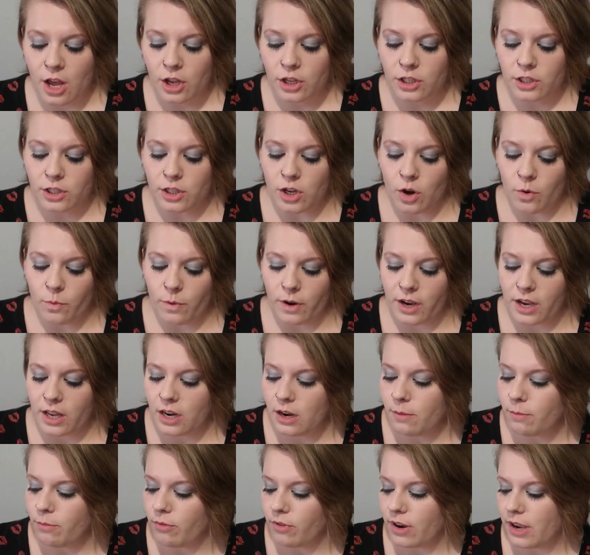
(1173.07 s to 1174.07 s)
So we're
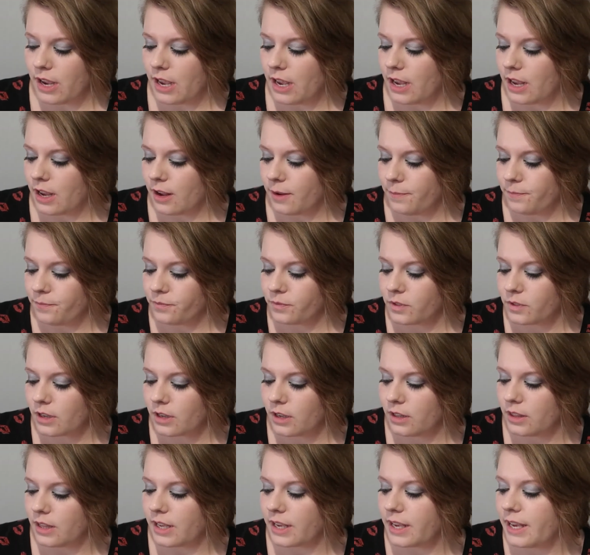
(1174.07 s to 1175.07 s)
gonna bring
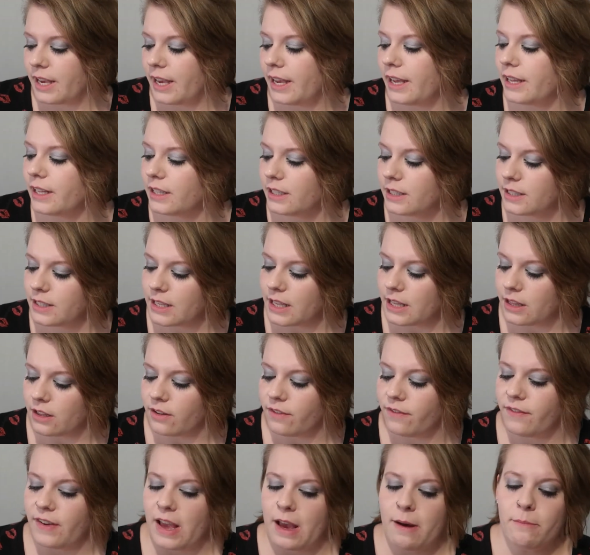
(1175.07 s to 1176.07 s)
the kids and the
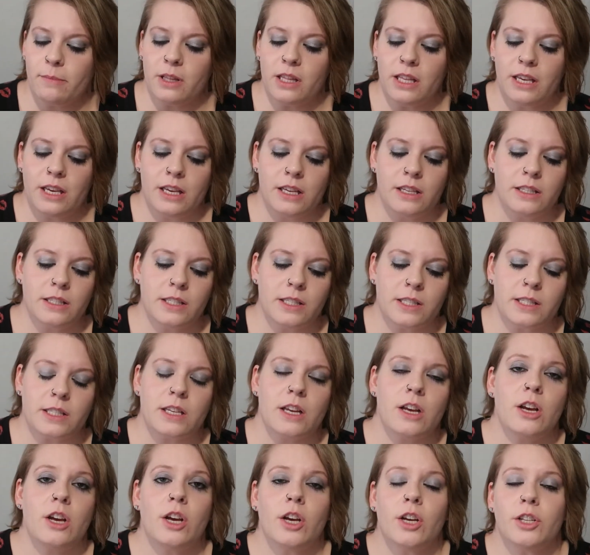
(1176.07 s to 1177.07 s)
families
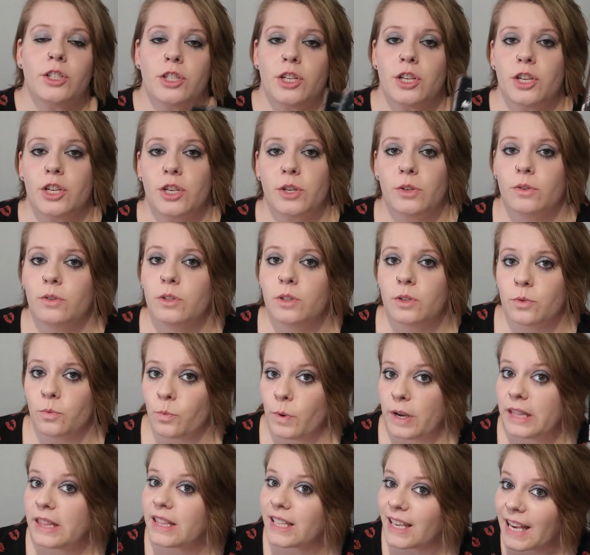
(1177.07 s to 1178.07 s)
to use
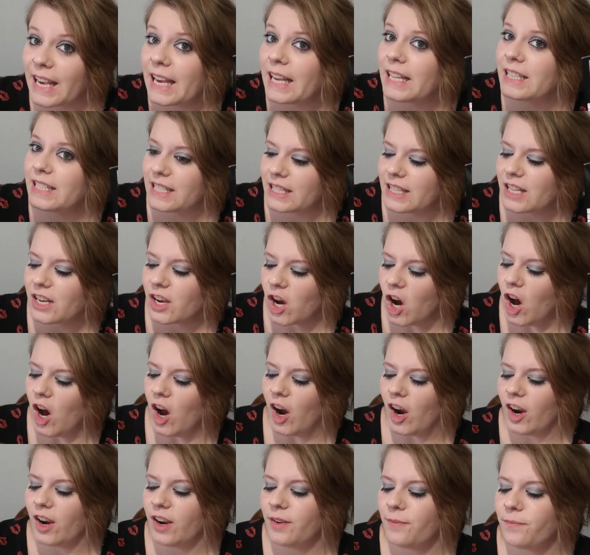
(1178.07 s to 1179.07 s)
with the kids in the
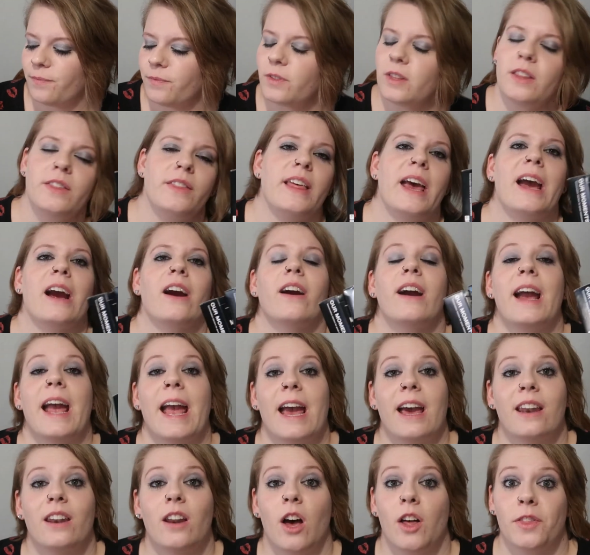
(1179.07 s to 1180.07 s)
car there
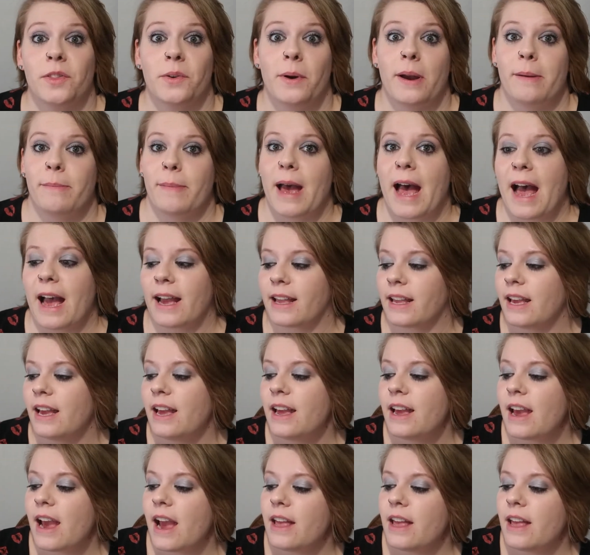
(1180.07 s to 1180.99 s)
and on the way back.